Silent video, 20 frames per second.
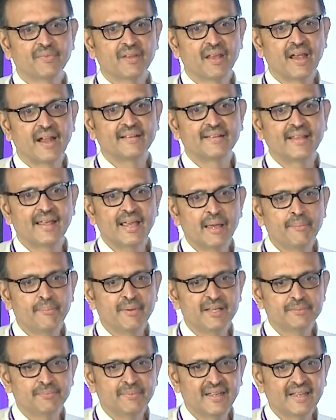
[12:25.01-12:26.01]
and the
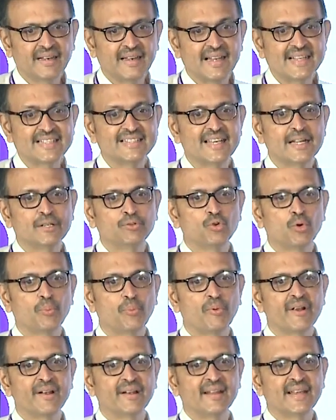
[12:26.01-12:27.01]
AMH being less than
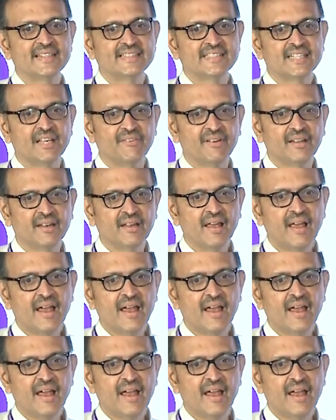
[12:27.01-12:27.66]
2.97,